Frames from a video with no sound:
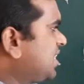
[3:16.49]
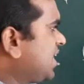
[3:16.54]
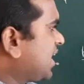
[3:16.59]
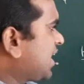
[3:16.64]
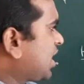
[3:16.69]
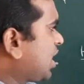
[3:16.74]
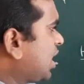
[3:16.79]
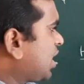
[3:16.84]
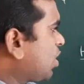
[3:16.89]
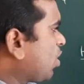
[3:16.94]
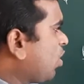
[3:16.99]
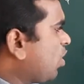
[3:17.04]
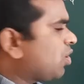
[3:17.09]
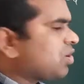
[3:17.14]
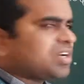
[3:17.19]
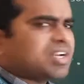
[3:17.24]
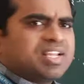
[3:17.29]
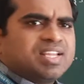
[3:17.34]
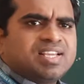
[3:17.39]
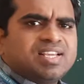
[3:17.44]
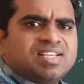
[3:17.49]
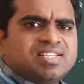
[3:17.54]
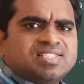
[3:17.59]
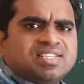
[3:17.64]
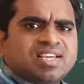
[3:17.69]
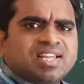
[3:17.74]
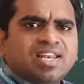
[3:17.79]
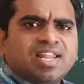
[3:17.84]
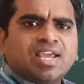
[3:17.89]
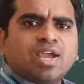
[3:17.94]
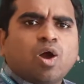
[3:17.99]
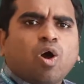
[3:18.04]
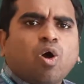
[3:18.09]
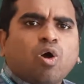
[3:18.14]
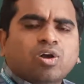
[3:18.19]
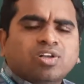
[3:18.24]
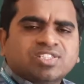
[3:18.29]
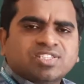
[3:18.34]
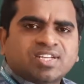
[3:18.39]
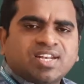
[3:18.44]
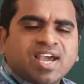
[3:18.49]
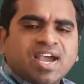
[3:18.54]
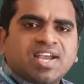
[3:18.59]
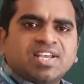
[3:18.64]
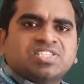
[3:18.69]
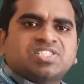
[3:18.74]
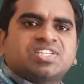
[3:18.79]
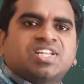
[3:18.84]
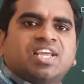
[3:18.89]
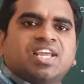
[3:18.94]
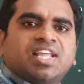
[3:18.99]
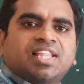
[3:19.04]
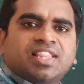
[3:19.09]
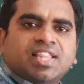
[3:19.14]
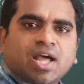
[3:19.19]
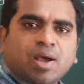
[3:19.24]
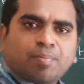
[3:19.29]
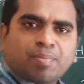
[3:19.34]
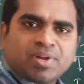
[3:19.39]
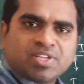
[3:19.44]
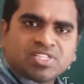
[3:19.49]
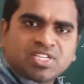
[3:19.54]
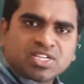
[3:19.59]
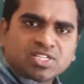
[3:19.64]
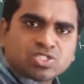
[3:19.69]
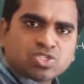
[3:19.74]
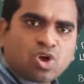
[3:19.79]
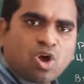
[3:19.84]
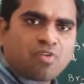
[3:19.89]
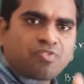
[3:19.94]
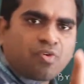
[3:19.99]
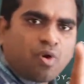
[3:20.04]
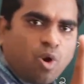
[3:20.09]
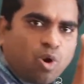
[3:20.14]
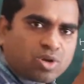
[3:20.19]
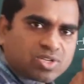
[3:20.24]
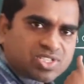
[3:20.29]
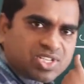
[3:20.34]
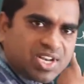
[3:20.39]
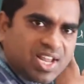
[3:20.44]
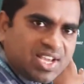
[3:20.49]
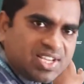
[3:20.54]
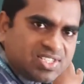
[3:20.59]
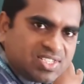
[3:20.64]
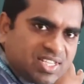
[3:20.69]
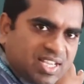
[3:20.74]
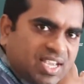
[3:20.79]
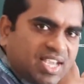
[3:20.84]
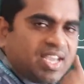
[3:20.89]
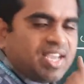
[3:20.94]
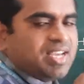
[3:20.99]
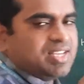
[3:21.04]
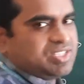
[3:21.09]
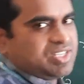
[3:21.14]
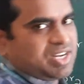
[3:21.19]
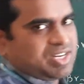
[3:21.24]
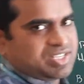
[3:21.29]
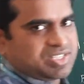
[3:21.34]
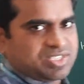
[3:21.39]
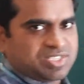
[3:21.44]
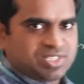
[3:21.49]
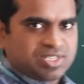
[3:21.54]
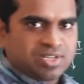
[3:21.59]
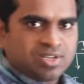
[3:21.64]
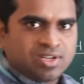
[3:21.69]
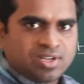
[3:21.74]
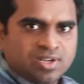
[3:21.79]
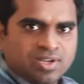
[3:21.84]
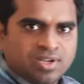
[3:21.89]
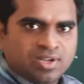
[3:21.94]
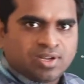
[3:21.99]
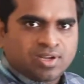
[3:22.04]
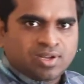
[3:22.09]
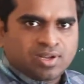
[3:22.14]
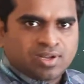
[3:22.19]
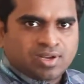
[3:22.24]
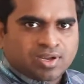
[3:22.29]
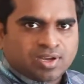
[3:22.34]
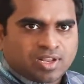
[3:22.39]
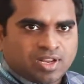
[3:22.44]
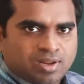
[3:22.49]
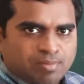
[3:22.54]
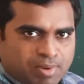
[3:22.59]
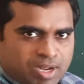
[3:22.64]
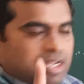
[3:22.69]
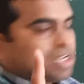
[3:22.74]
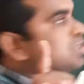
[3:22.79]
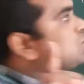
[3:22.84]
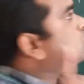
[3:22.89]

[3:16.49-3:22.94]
They cannot easily oxidized in the presence of oxidizing agents. Clear?